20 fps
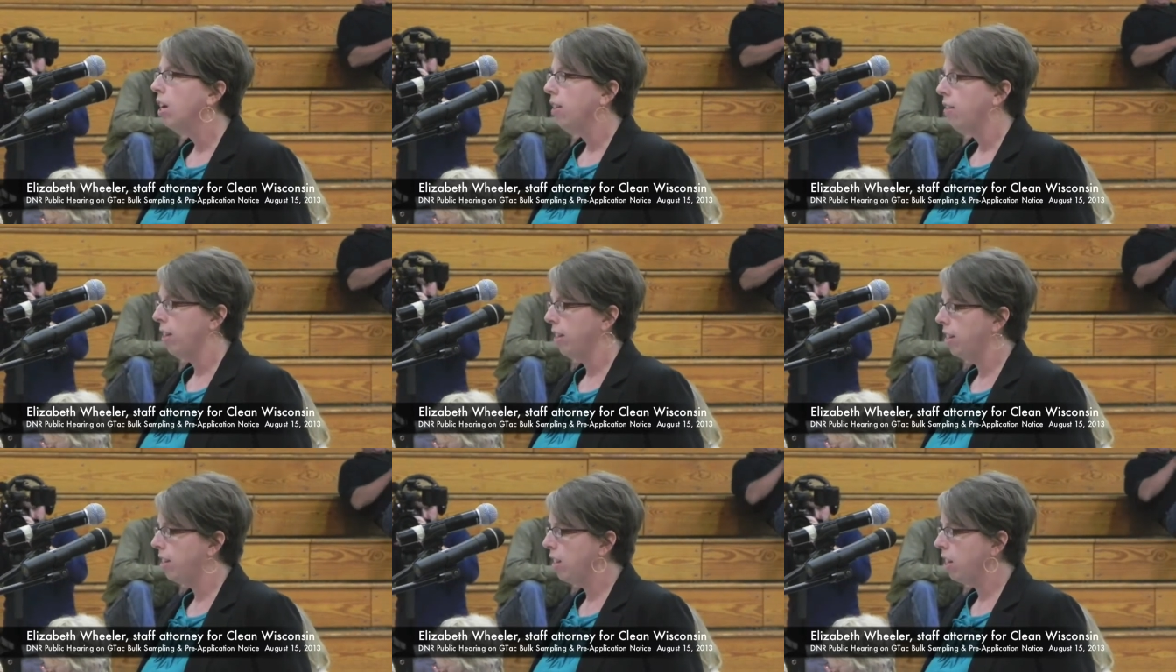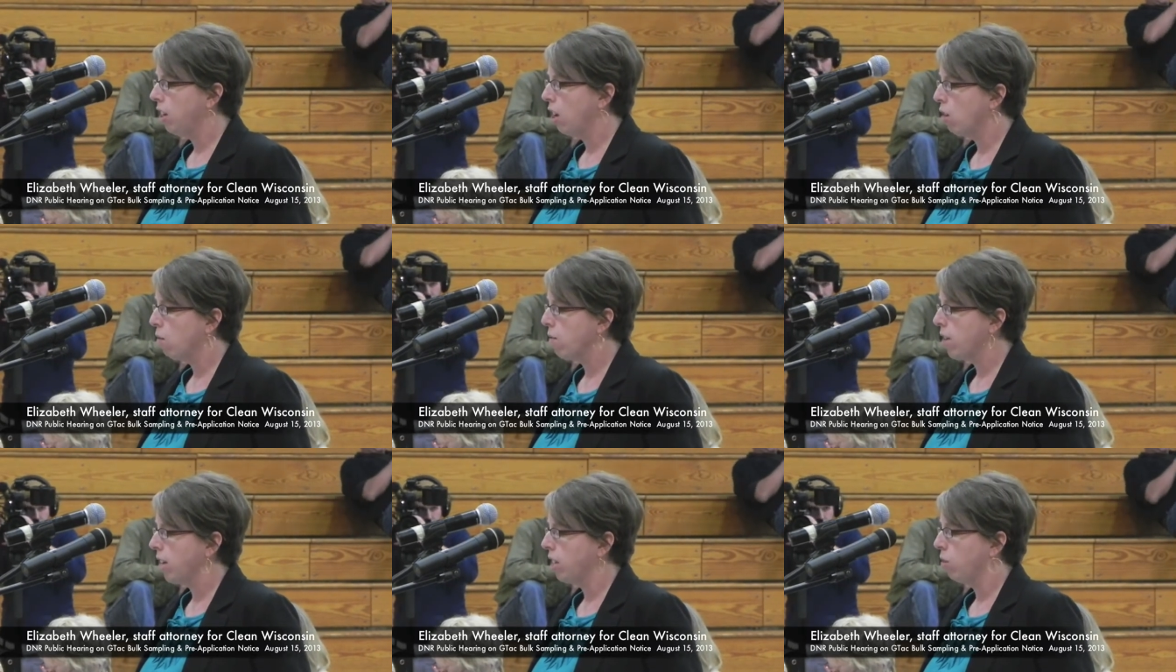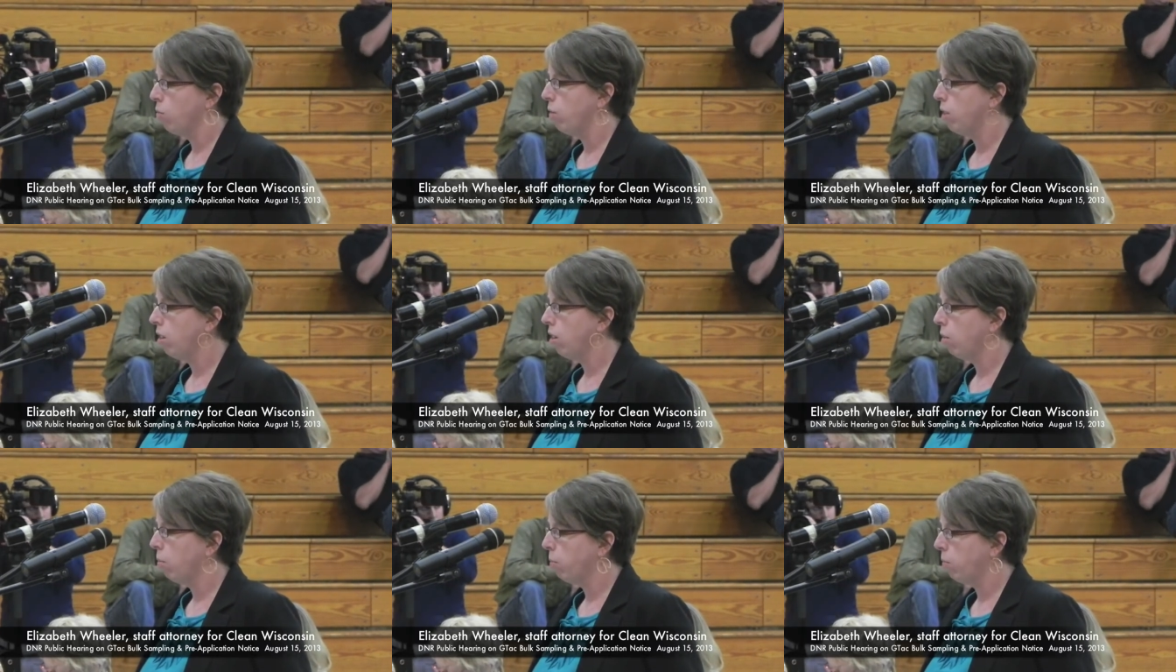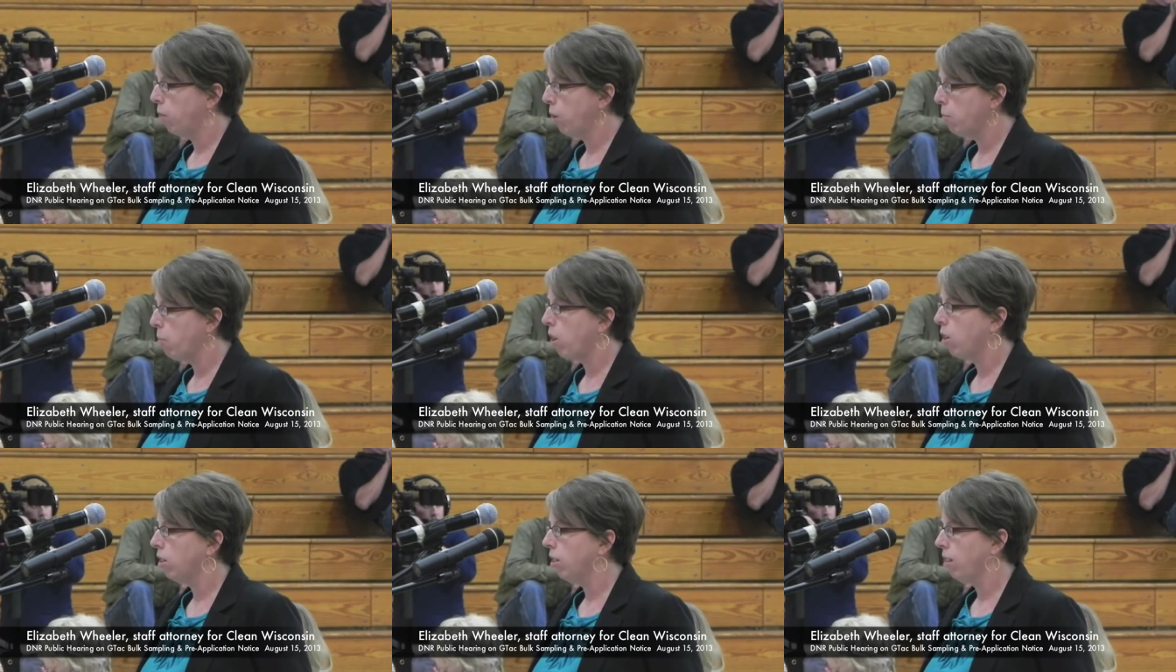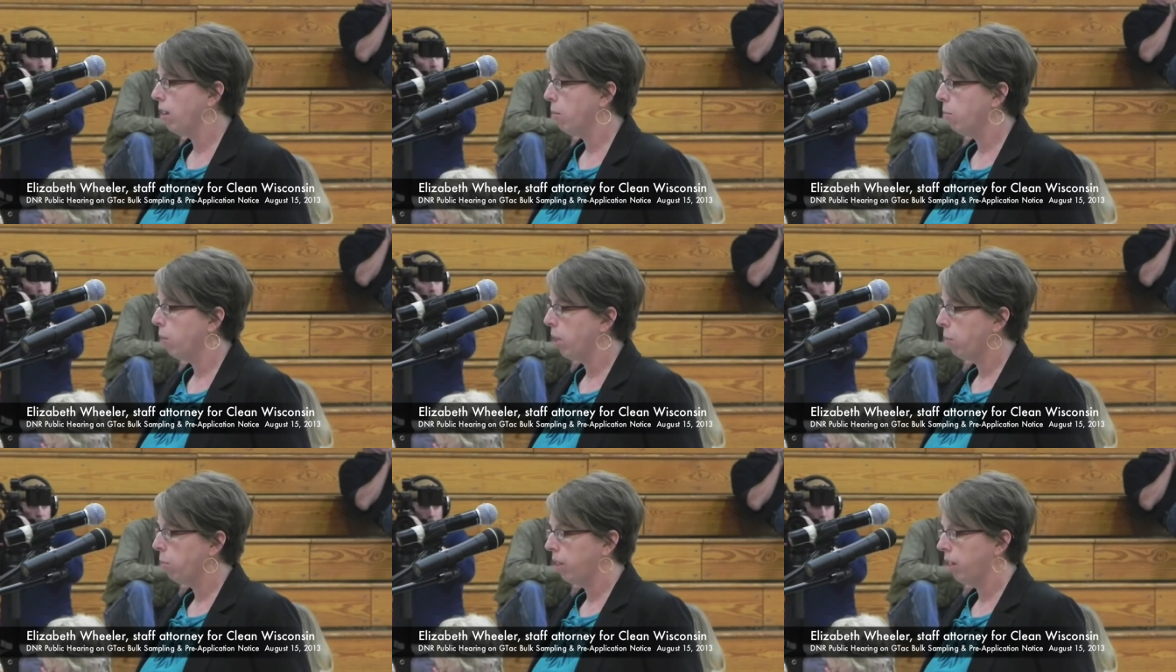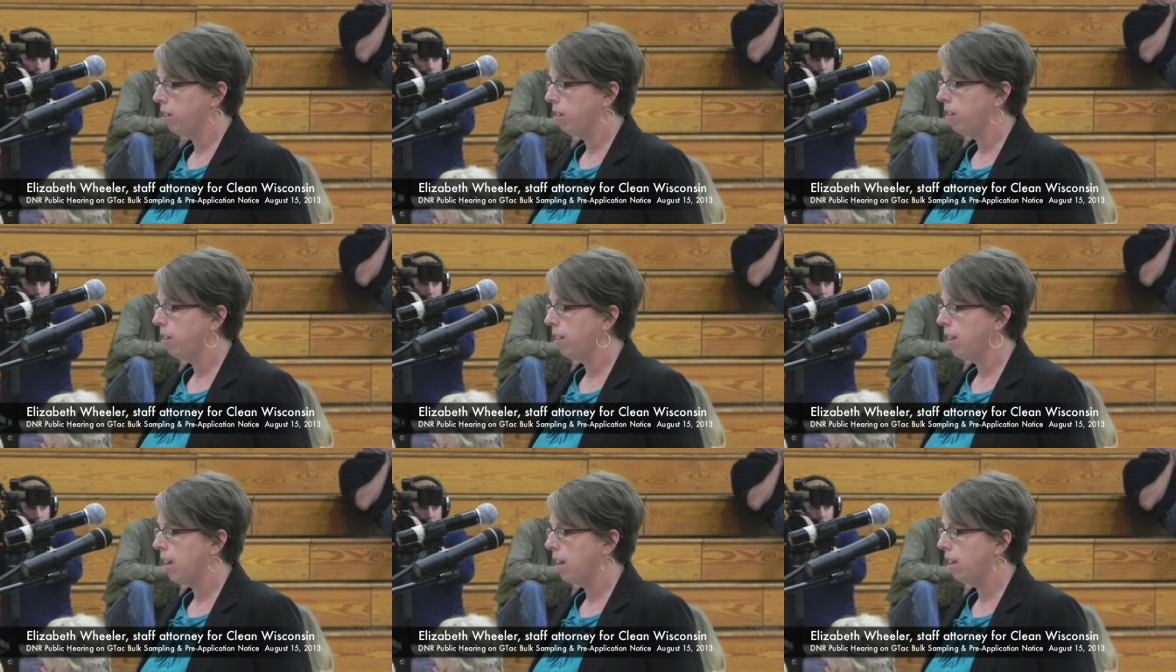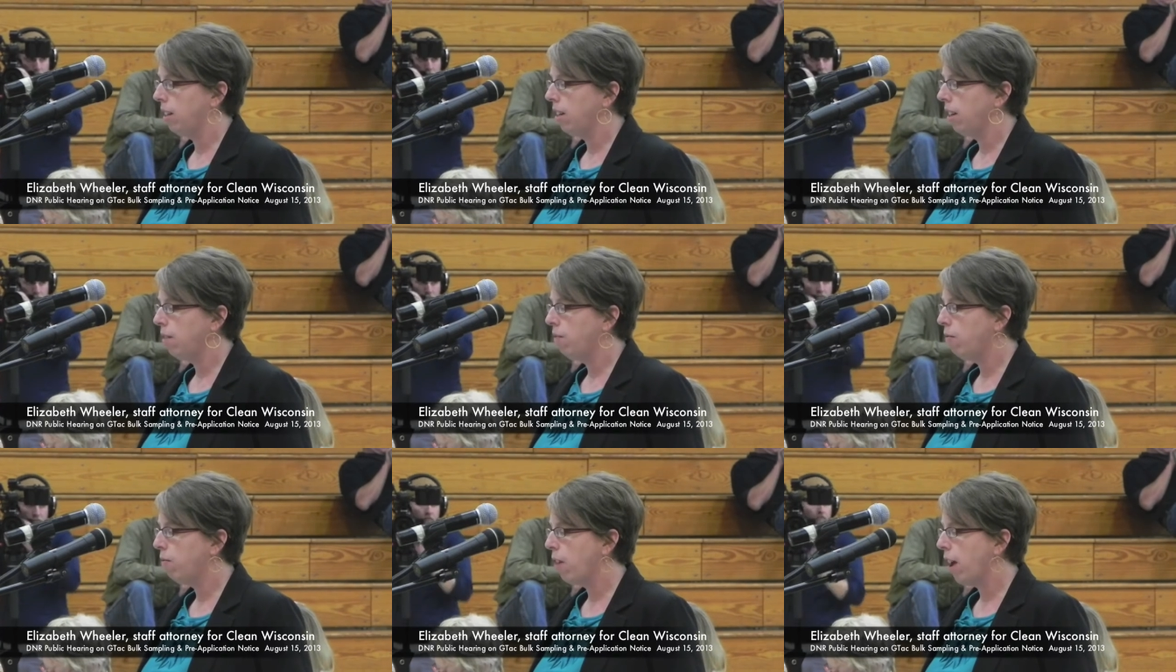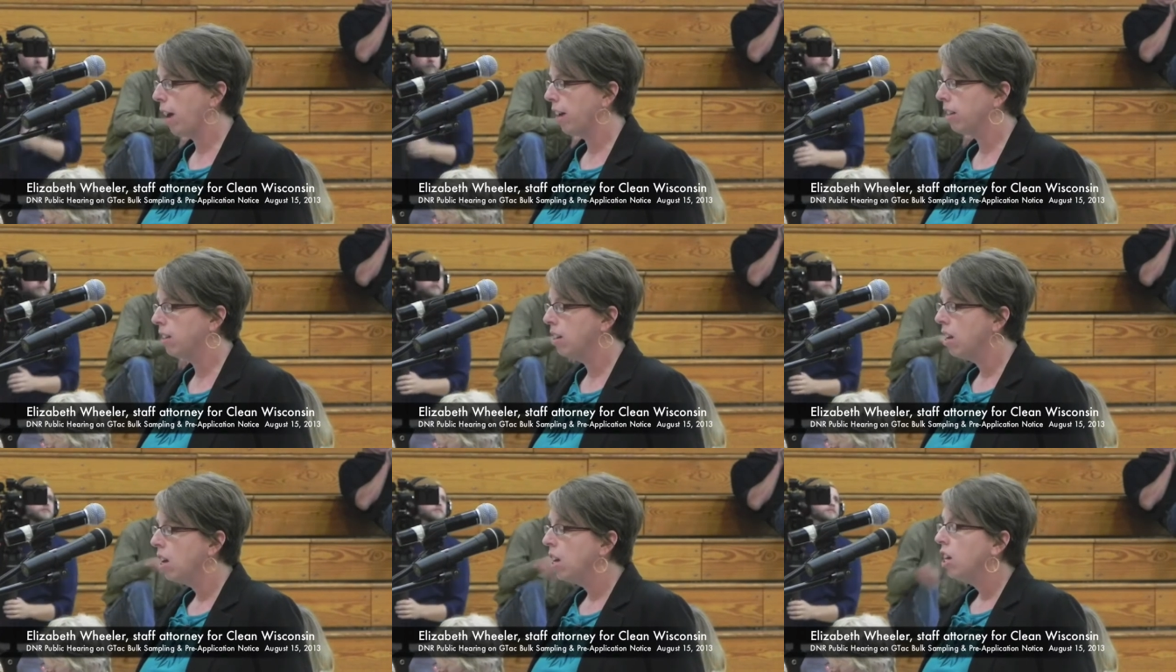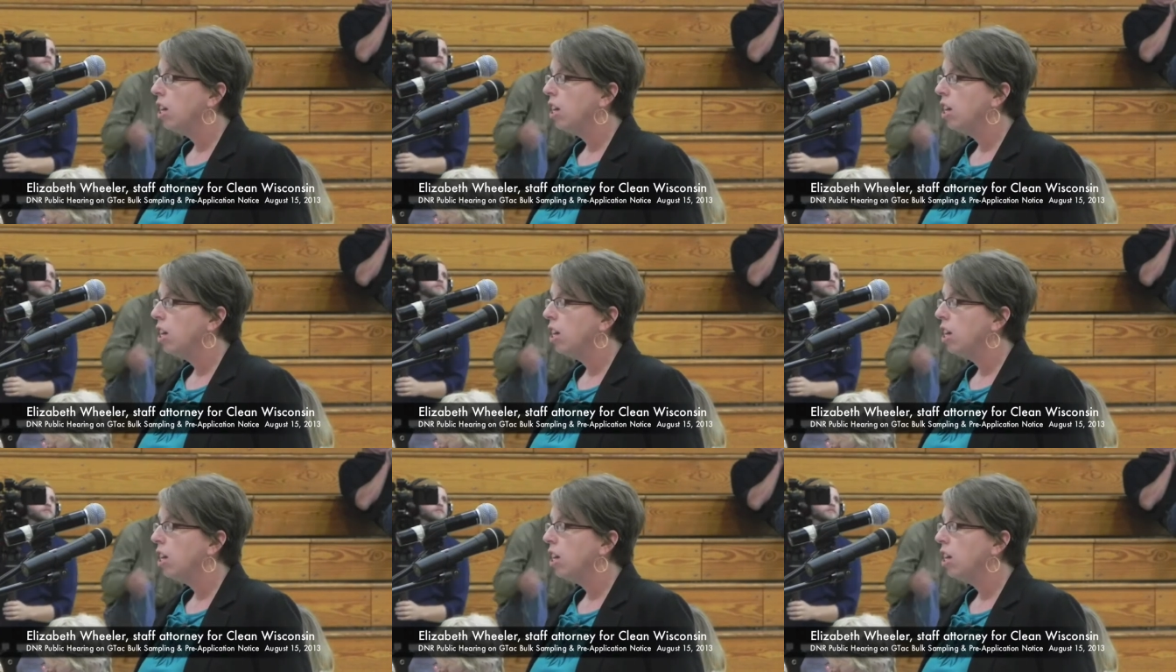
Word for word: that DNR raised with the bulk sampling plan to date. In fact,